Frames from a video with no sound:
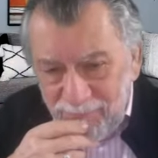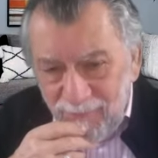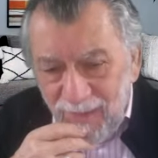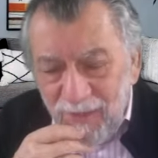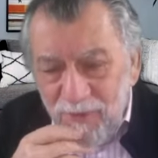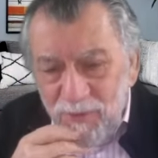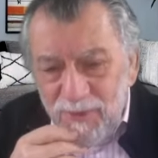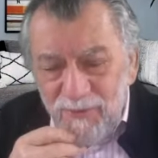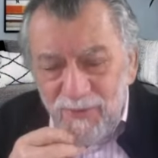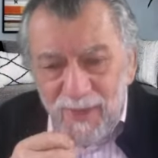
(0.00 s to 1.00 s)
I knew
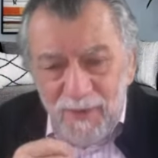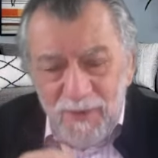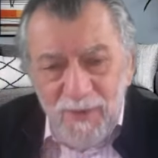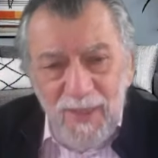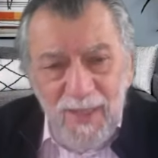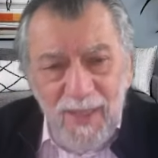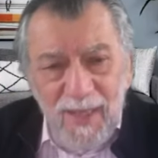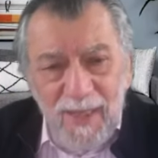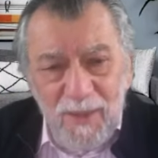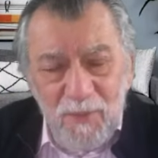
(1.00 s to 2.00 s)
its value,
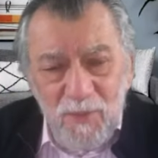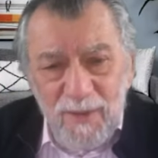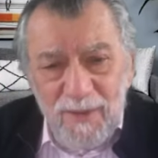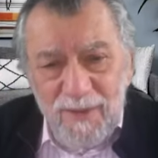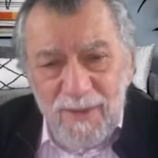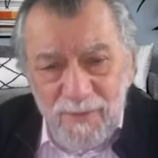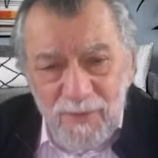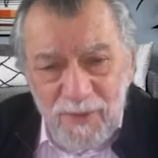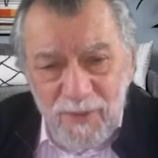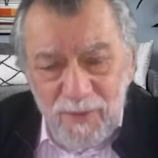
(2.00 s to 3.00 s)
and I wanted to give
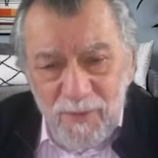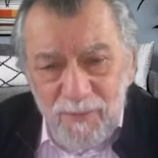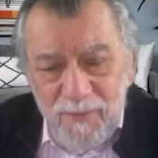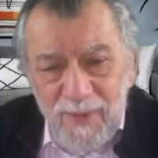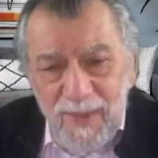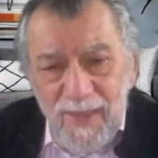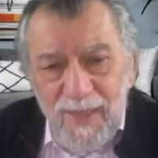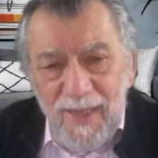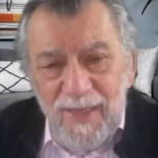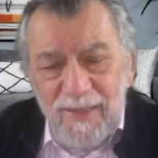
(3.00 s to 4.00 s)
it to you.
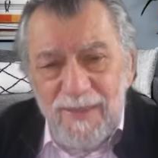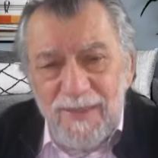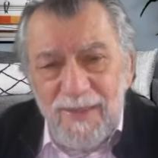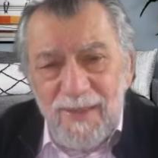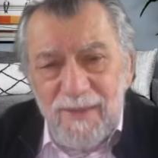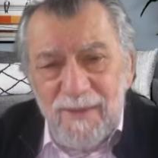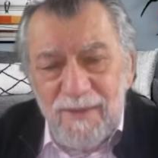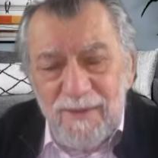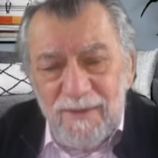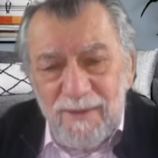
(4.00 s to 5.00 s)
And he said,
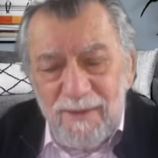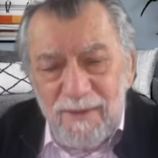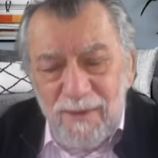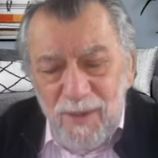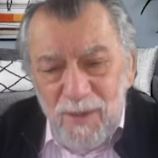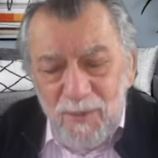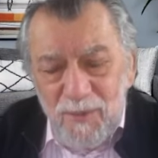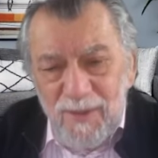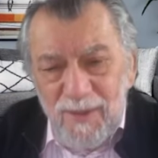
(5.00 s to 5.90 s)
no,